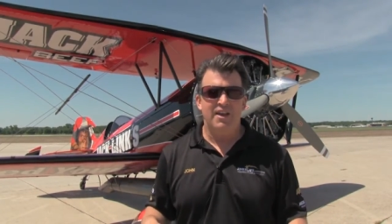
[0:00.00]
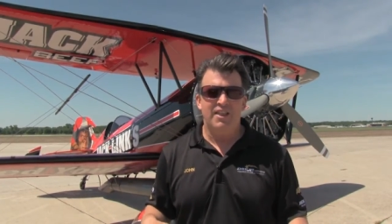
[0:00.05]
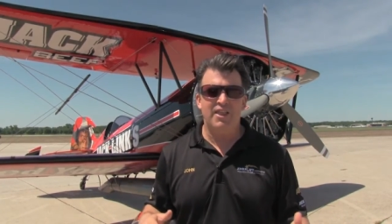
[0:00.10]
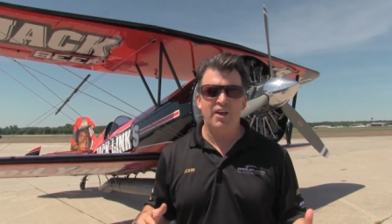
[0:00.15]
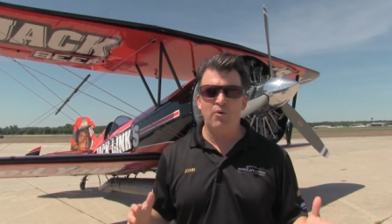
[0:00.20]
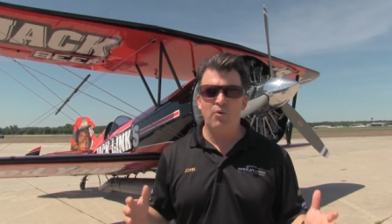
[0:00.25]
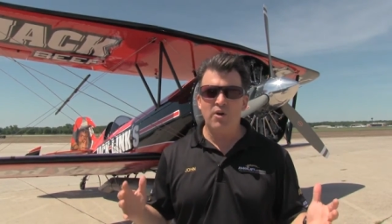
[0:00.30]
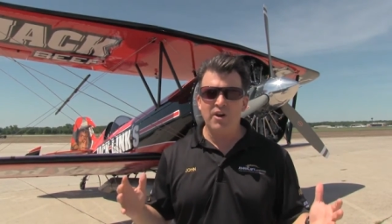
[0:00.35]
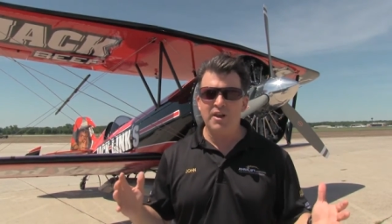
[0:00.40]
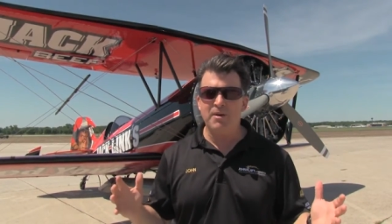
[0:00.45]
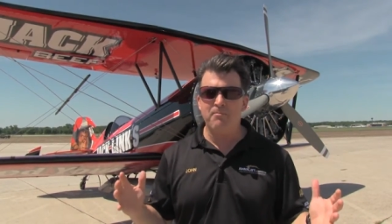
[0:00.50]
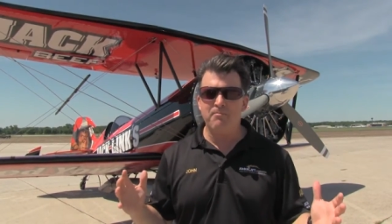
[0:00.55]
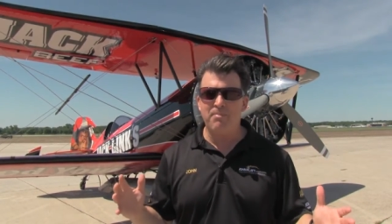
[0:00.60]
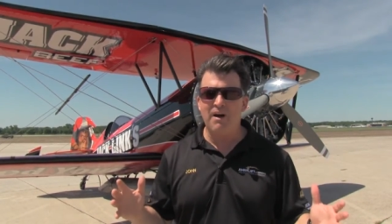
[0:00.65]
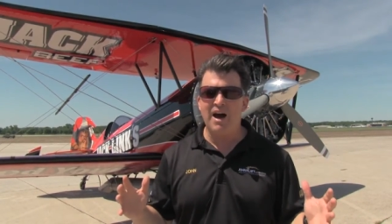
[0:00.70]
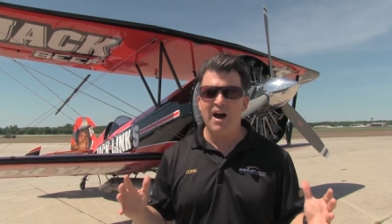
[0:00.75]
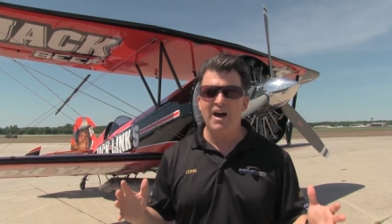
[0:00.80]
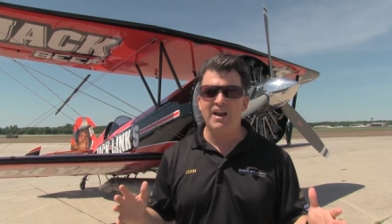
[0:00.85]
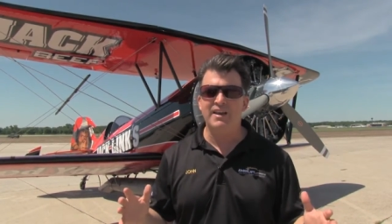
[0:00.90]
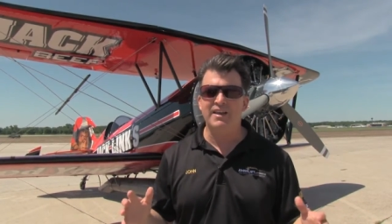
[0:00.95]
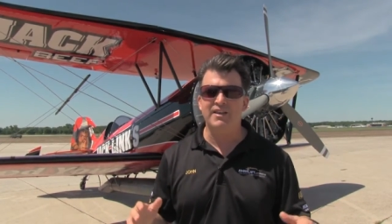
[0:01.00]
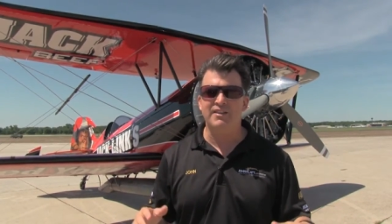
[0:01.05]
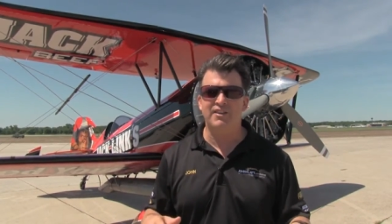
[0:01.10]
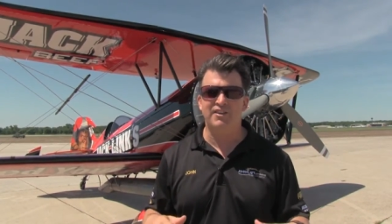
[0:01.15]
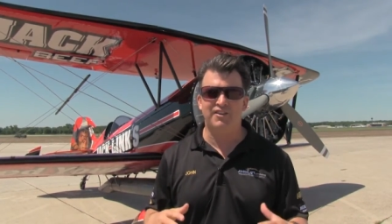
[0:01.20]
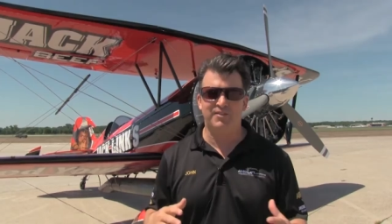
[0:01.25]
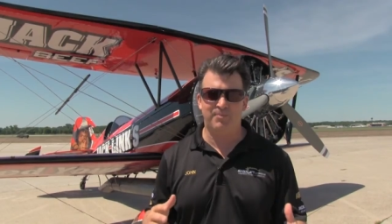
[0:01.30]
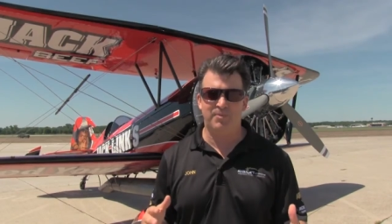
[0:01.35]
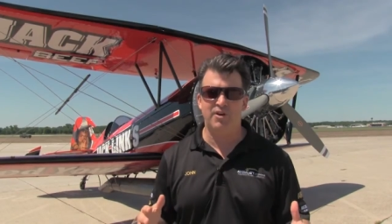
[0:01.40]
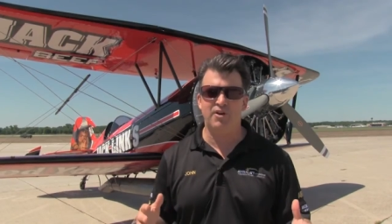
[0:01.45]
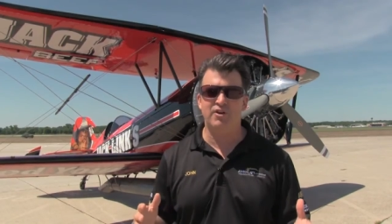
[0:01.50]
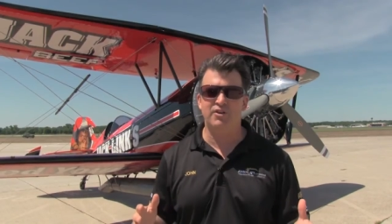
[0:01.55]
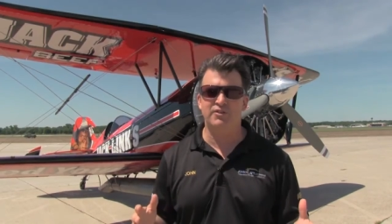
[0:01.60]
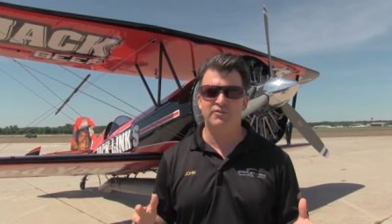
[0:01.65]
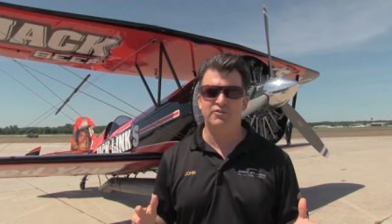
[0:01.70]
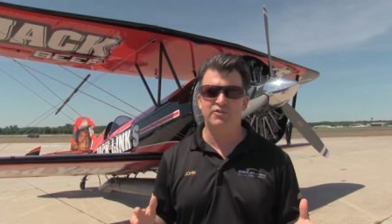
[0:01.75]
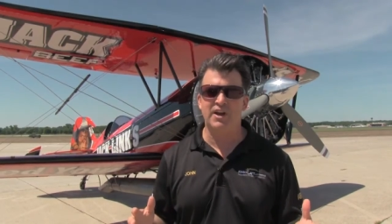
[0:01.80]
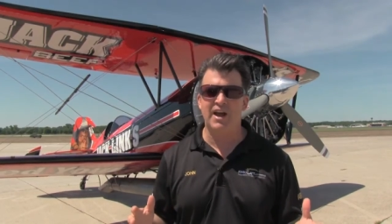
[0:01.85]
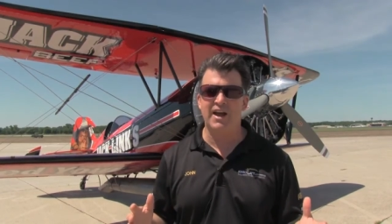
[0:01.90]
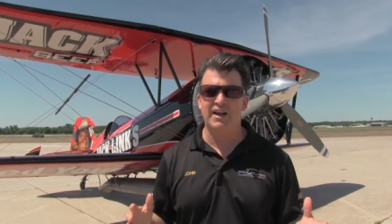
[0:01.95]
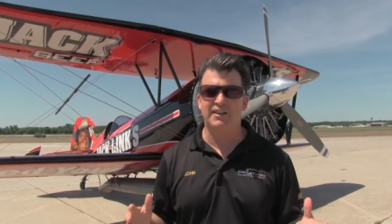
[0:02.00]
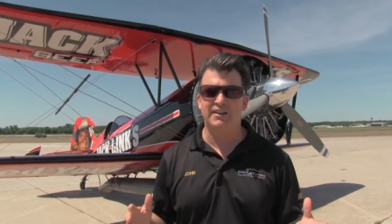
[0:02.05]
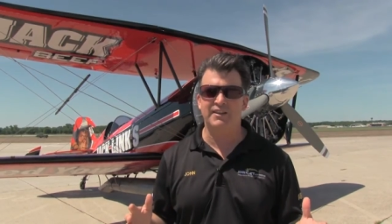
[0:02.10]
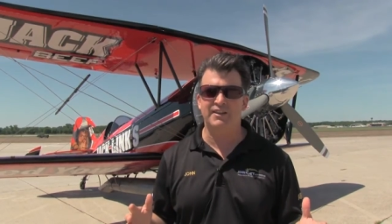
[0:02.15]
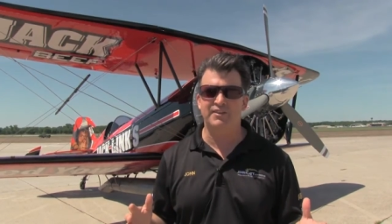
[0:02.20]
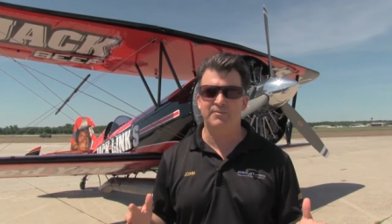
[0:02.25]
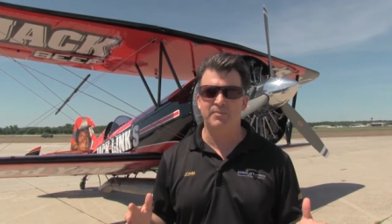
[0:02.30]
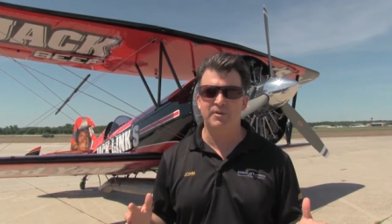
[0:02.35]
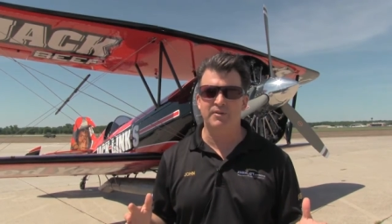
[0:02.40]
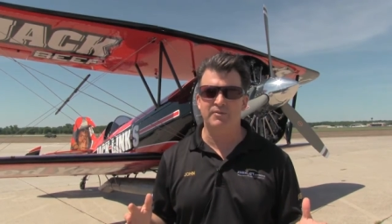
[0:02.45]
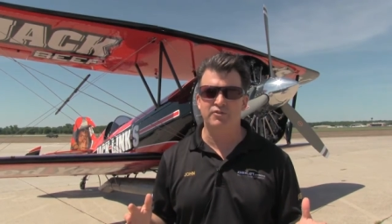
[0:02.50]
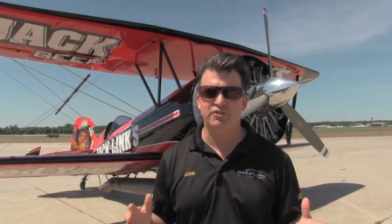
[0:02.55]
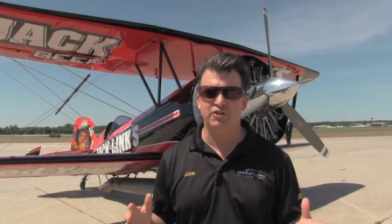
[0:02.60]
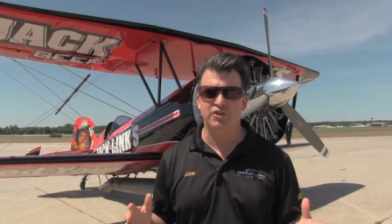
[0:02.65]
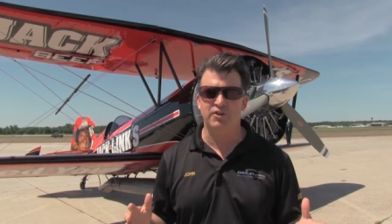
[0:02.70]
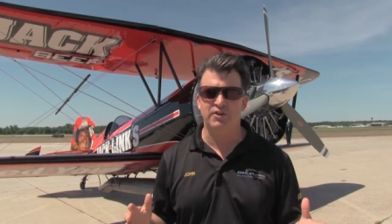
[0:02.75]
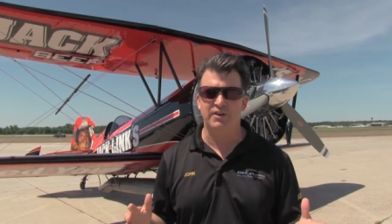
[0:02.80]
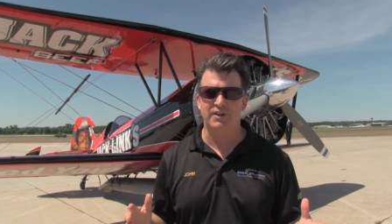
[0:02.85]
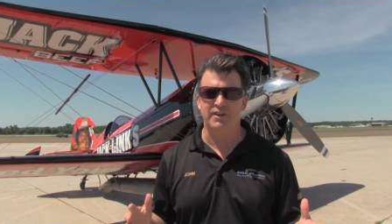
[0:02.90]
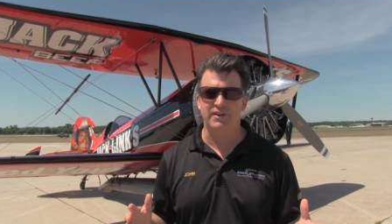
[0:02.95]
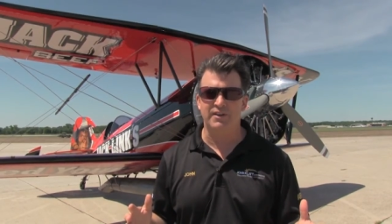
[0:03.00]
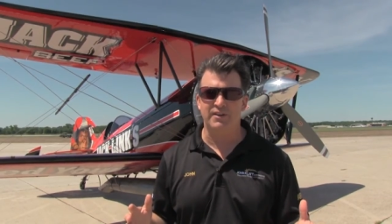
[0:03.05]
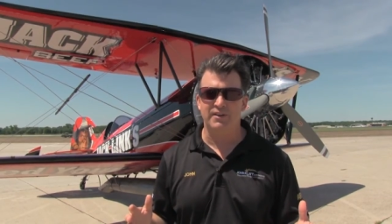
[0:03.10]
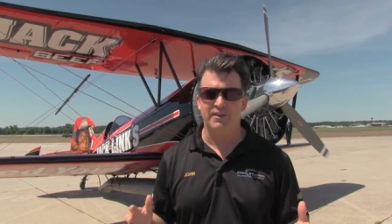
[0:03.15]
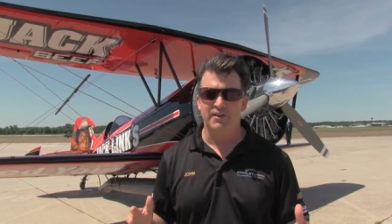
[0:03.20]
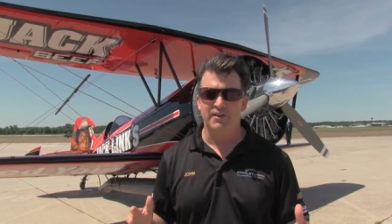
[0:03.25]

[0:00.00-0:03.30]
that would embody the spirit of Jack Link's Beef Jerky.